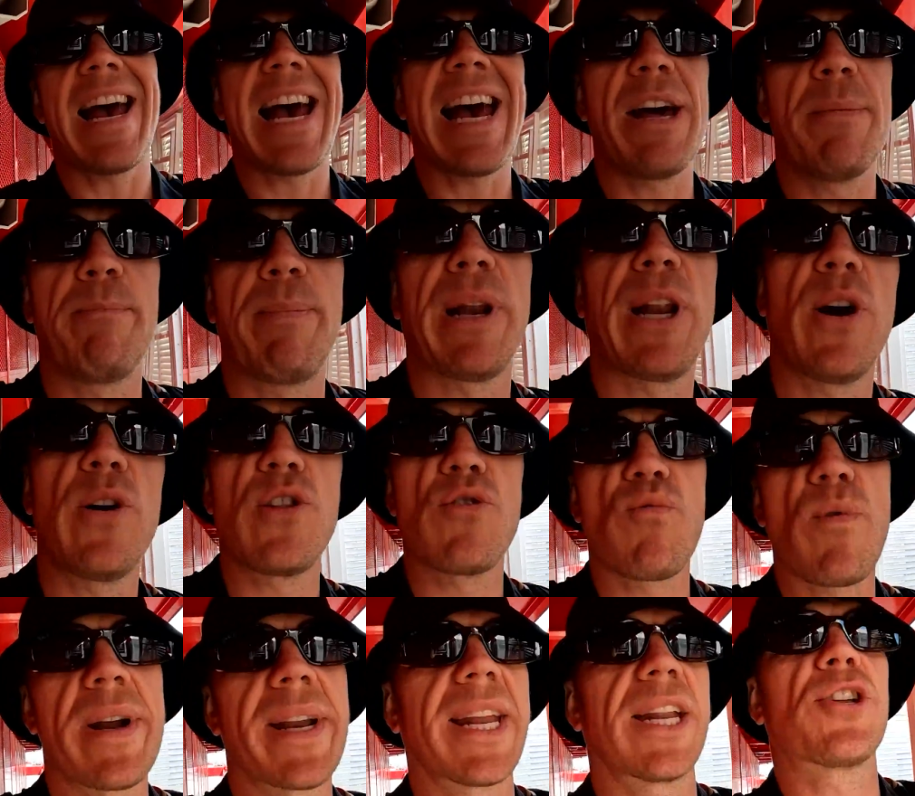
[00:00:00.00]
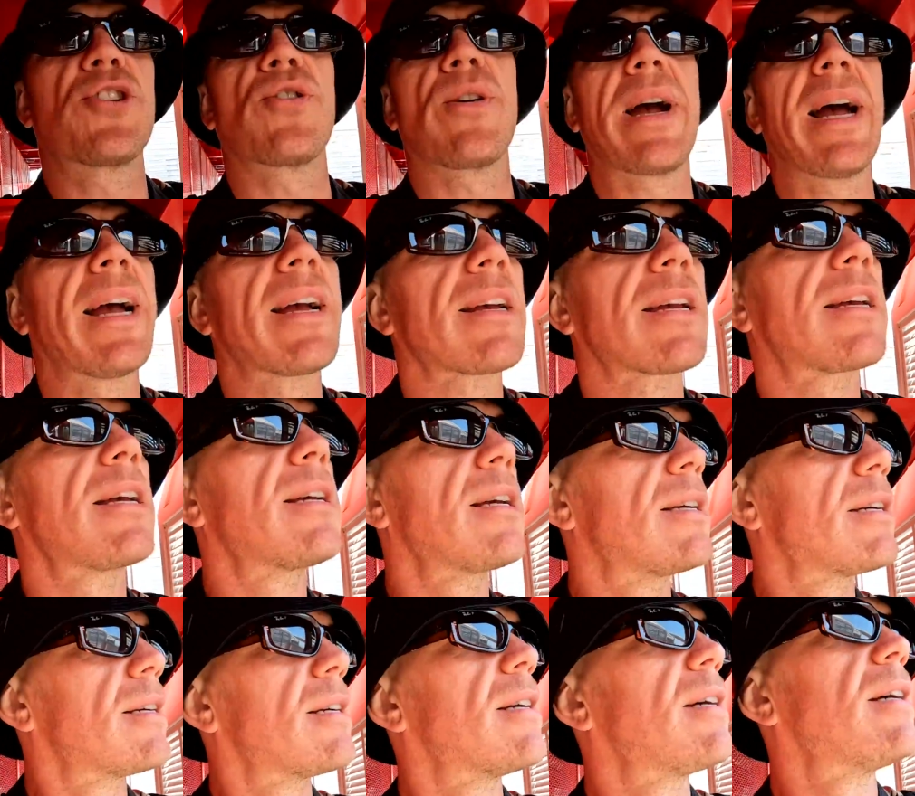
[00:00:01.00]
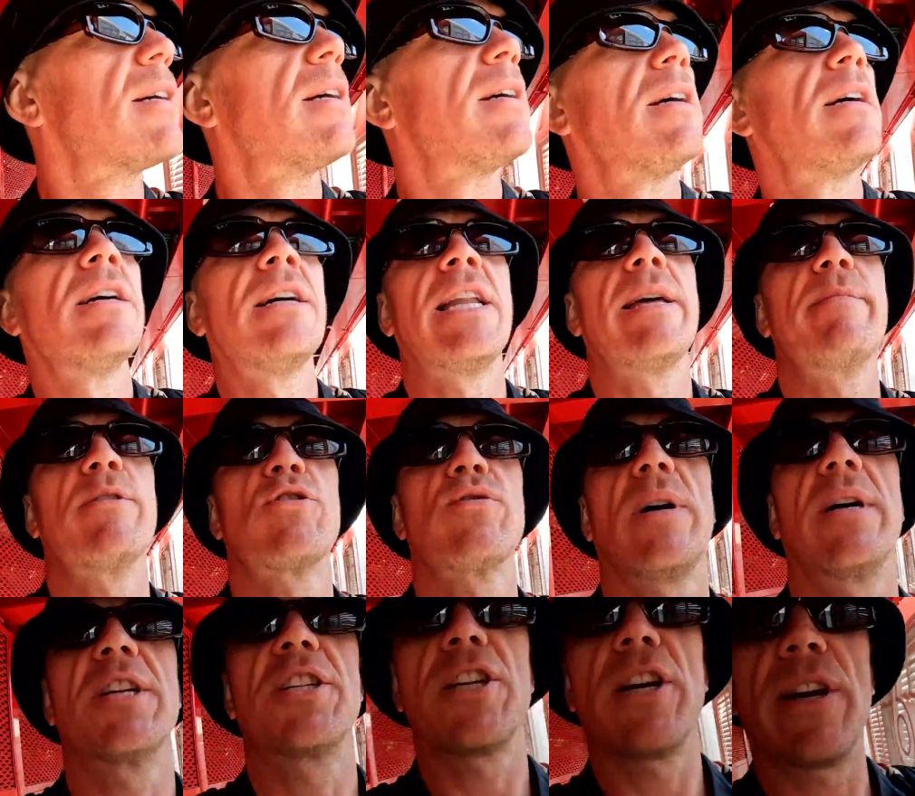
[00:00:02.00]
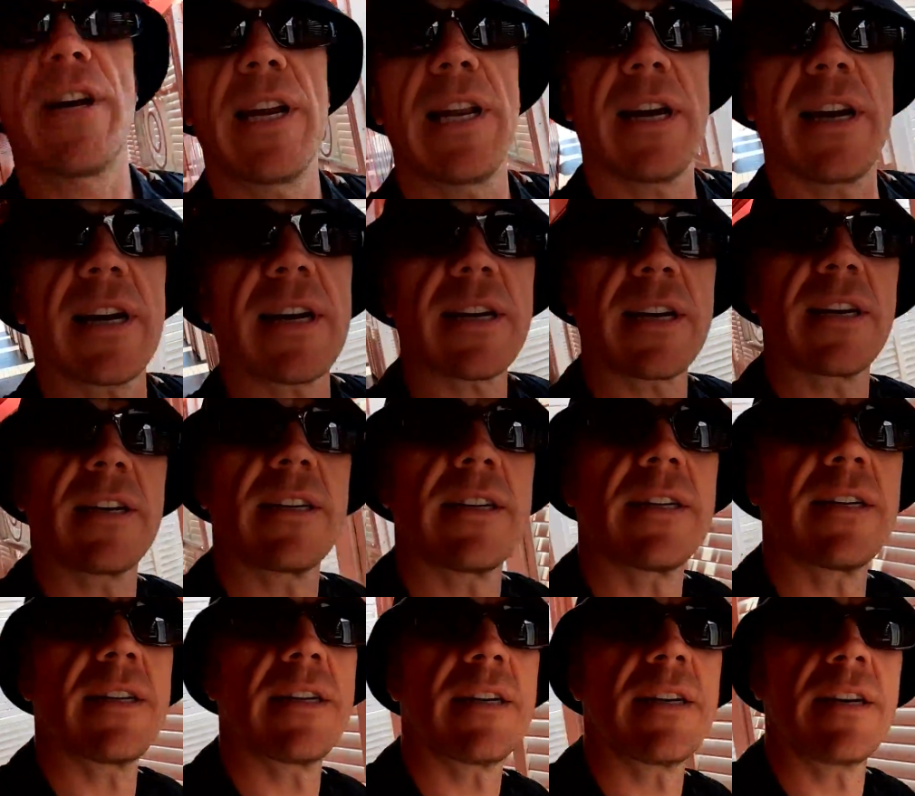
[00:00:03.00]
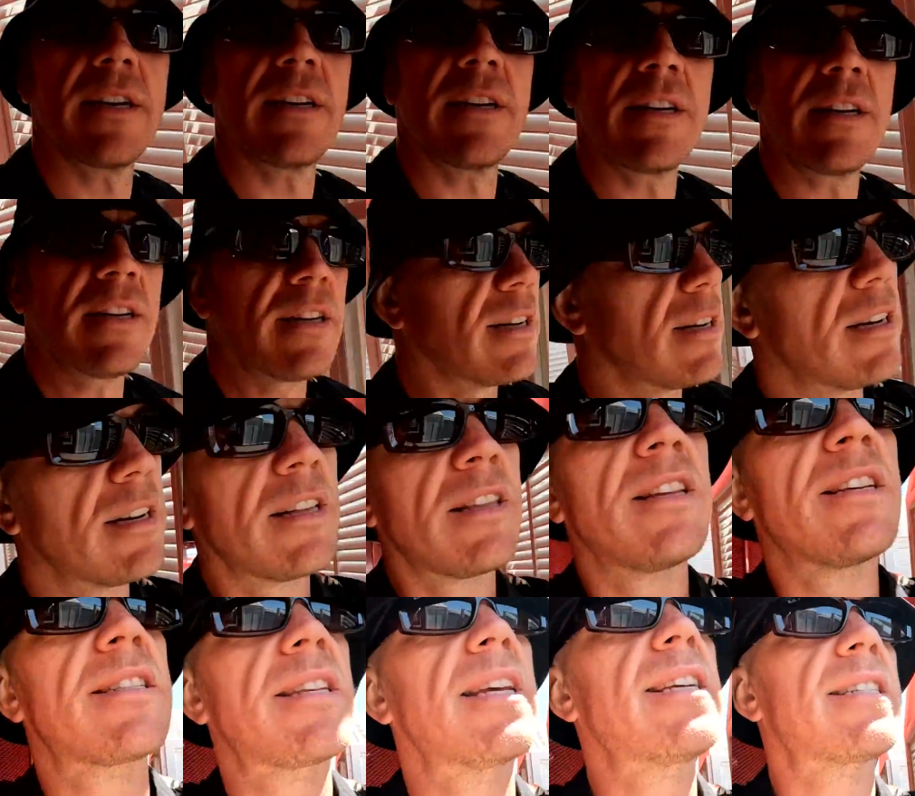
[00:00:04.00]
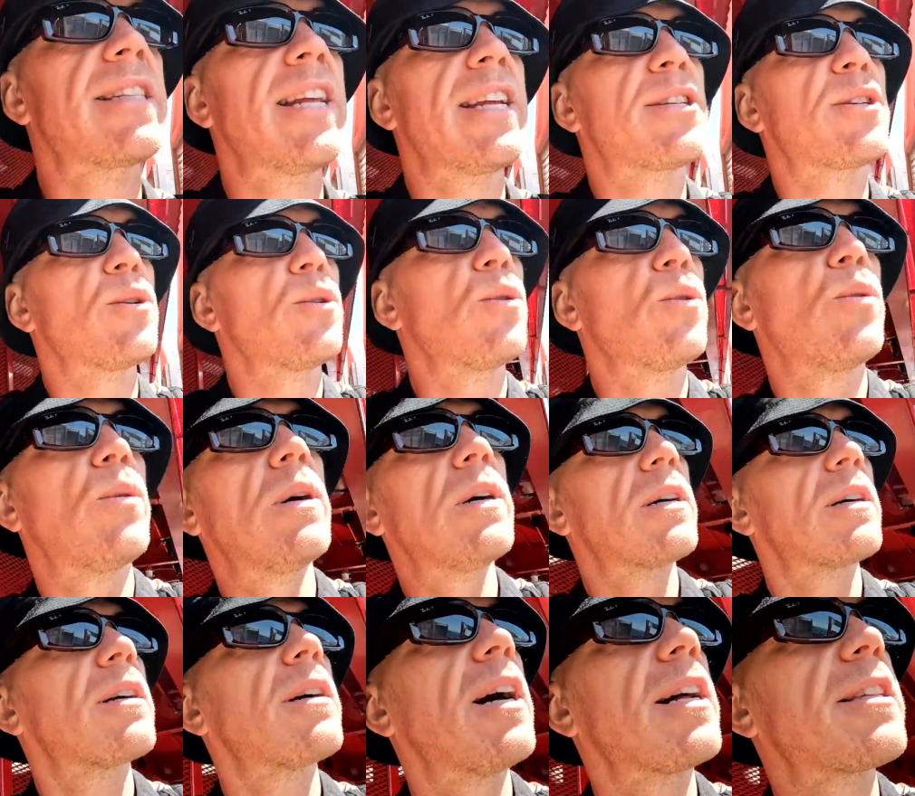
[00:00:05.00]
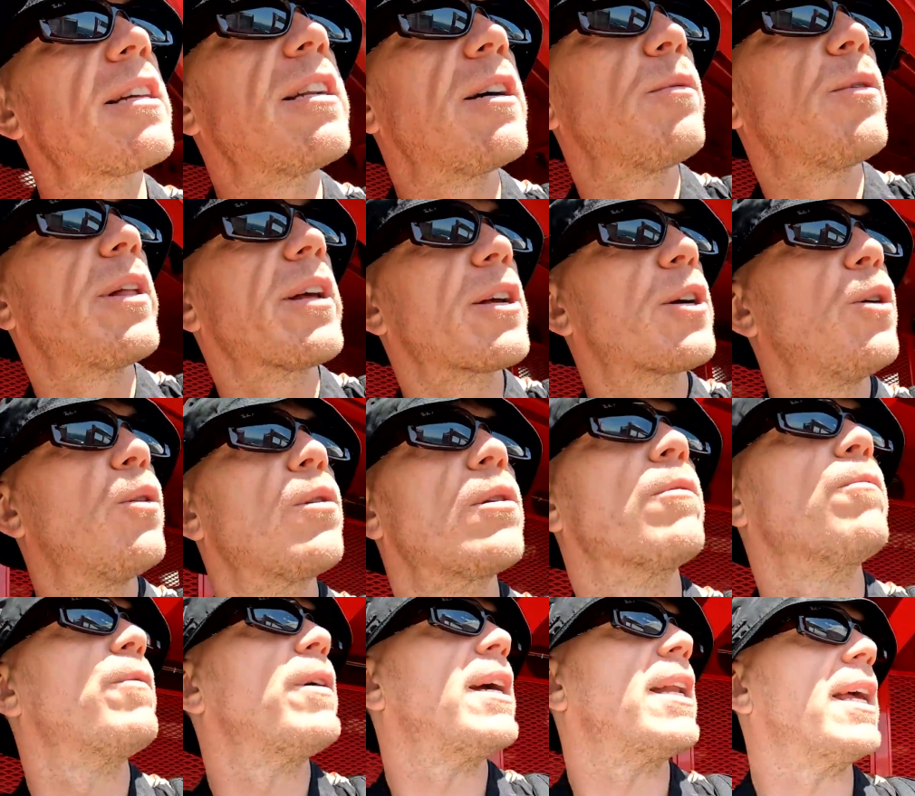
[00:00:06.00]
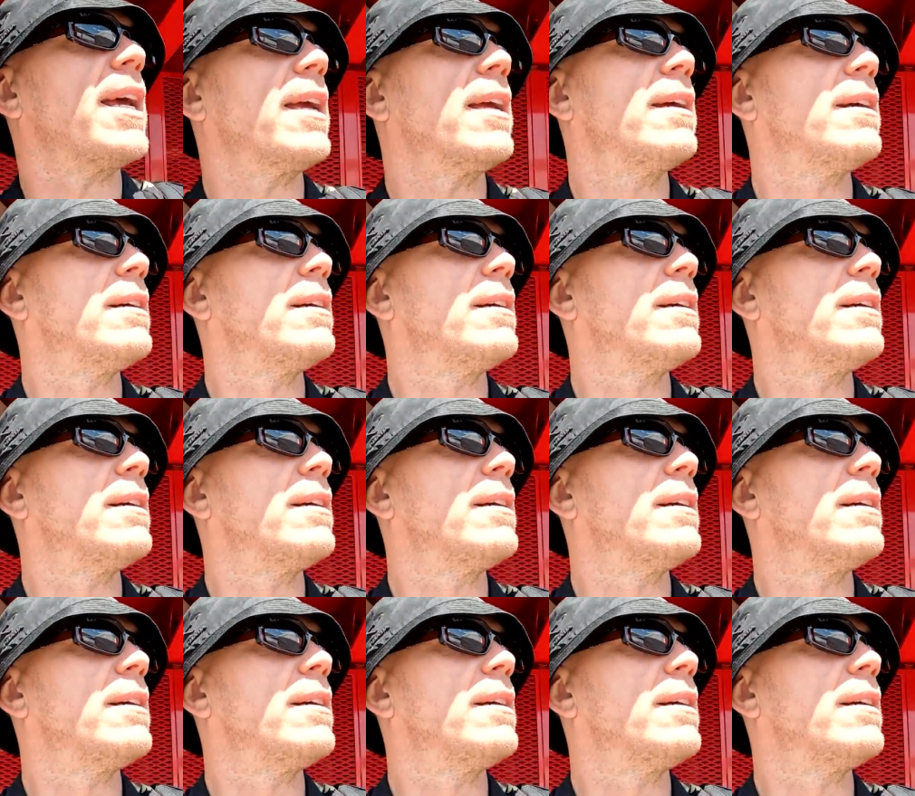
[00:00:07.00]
And below the running track, let me try and show you, look. There's these little, I don't know what they call them really,